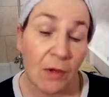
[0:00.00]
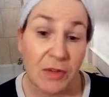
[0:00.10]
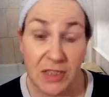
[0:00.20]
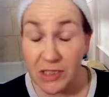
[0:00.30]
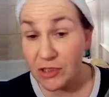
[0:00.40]

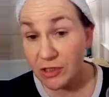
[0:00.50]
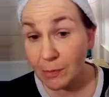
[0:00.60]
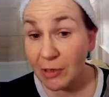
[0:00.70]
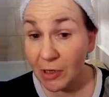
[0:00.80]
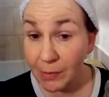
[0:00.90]
obviously it doesn't
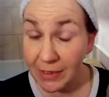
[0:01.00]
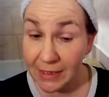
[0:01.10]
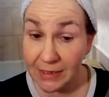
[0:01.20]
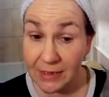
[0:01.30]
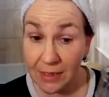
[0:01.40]
apply when
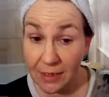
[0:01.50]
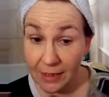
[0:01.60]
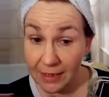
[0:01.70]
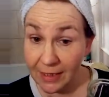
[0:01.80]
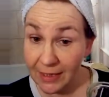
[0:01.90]
it's
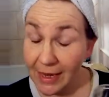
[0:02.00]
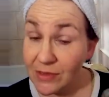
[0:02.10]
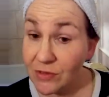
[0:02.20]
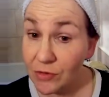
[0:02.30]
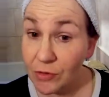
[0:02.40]
in
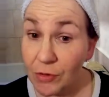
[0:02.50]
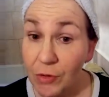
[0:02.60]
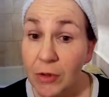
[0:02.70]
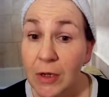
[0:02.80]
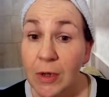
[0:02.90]
hazelnut
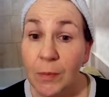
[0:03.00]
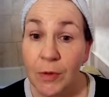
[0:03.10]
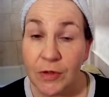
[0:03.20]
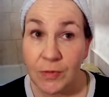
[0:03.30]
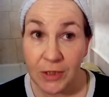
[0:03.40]
oil,
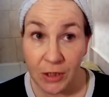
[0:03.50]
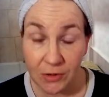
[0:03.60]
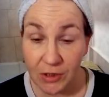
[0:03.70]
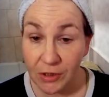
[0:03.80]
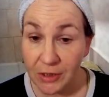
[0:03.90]
but when you
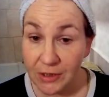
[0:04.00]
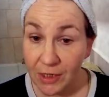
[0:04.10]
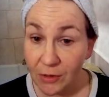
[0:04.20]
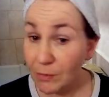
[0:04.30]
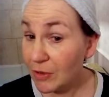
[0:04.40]
use it on its
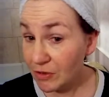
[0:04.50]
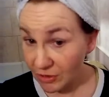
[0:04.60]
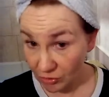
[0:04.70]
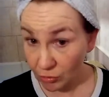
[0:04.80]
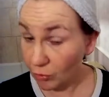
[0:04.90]
own, because
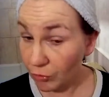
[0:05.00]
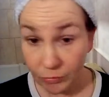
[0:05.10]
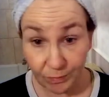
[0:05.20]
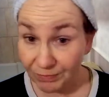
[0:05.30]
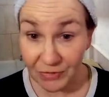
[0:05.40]
it's not
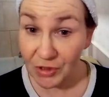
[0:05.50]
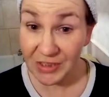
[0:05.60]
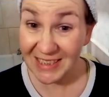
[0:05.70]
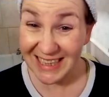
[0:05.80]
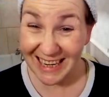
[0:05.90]
oil, it
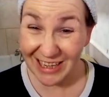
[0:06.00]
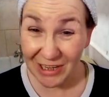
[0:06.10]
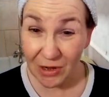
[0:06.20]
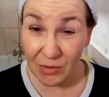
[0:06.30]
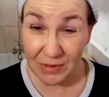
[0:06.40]
doesn't stain your
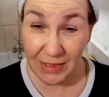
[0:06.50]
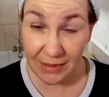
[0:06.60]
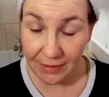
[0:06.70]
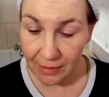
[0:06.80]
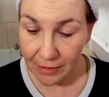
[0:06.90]
clothes
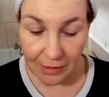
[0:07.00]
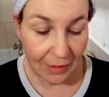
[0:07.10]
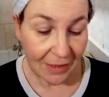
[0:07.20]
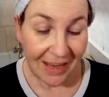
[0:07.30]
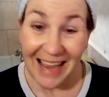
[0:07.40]
either.
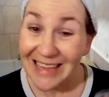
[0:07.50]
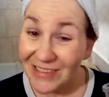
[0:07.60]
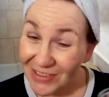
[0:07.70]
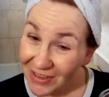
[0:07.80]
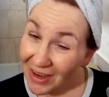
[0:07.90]

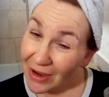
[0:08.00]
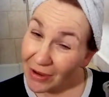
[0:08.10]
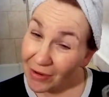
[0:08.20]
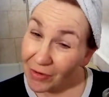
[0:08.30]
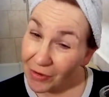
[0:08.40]

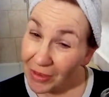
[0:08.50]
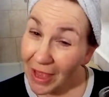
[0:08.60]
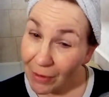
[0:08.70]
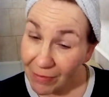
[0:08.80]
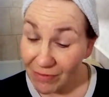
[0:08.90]
Hazelnut oil,
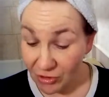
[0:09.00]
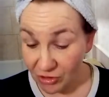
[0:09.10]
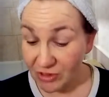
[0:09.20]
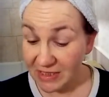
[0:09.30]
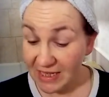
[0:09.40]
however,
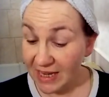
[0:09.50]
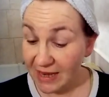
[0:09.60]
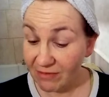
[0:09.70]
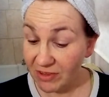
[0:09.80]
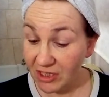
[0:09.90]
does stain
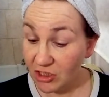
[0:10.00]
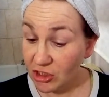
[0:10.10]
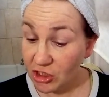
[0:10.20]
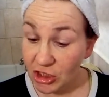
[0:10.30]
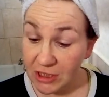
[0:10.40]
everything it
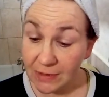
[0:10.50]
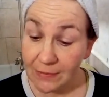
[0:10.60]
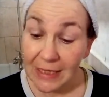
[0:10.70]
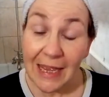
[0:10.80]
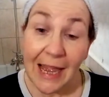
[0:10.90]
touches.
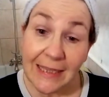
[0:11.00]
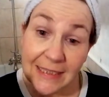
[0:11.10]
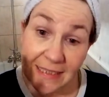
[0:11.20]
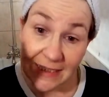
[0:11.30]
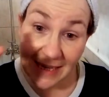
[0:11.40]
And
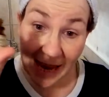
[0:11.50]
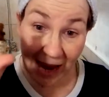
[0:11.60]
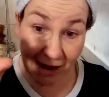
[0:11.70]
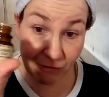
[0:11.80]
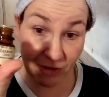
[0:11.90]
this is
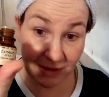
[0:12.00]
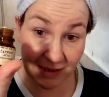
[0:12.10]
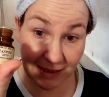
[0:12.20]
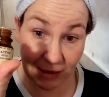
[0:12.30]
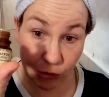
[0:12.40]
carrot
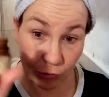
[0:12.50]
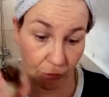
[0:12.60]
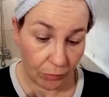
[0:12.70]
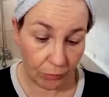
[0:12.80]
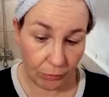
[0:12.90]
seed
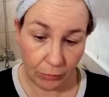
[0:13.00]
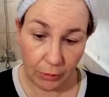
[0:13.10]
oil.